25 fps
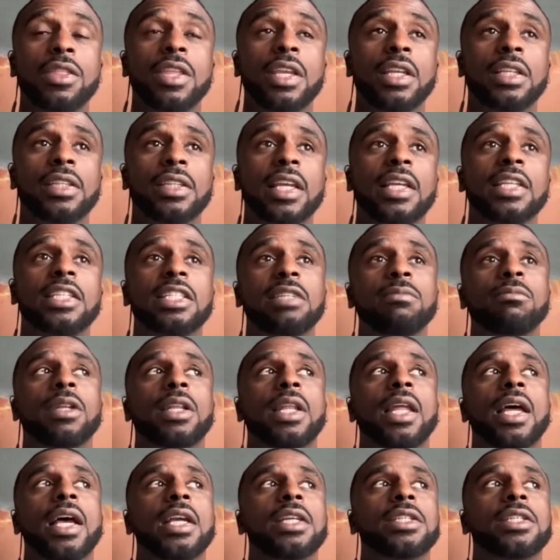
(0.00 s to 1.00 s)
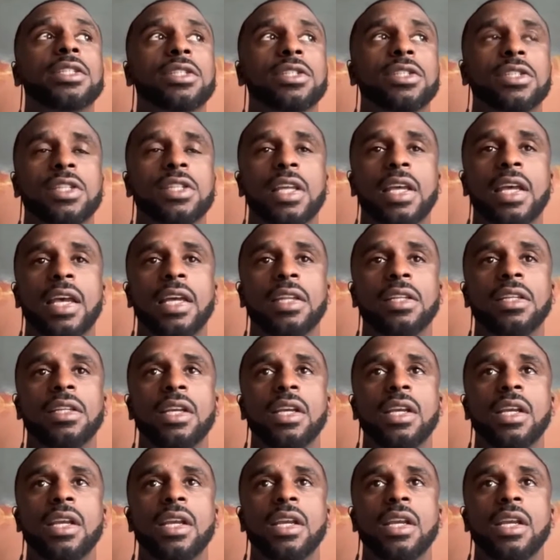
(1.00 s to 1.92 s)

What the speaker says: I think that symbolizes that